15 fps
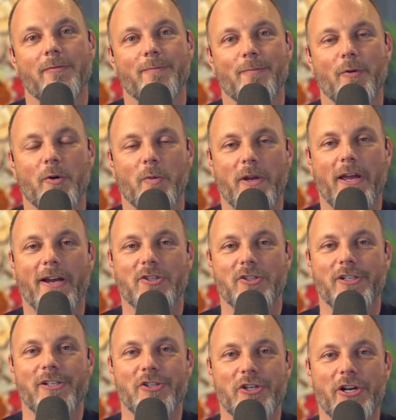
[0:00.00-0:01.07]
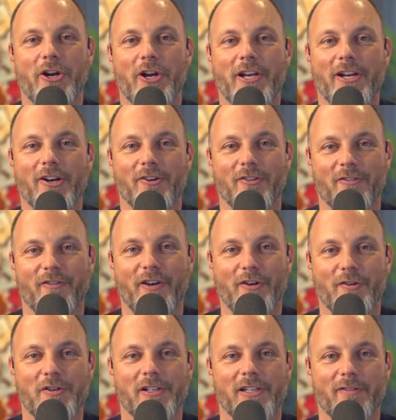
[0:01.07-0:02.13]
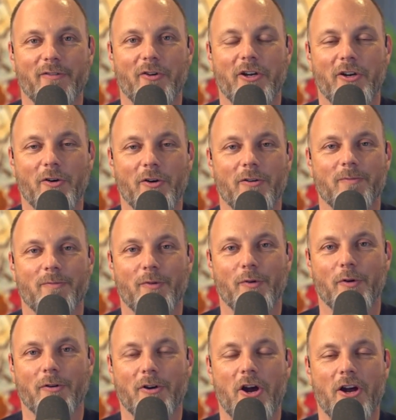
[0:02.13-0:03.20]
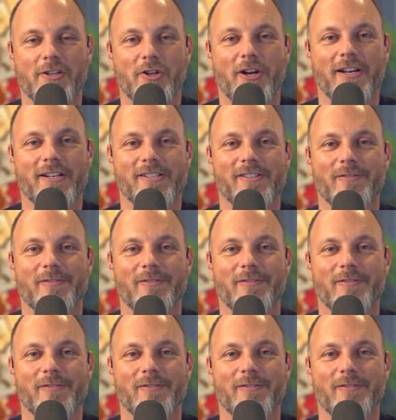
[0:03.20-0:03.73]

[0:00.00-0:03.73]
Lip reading: what are we actually engineering here? Video delivery or contracts?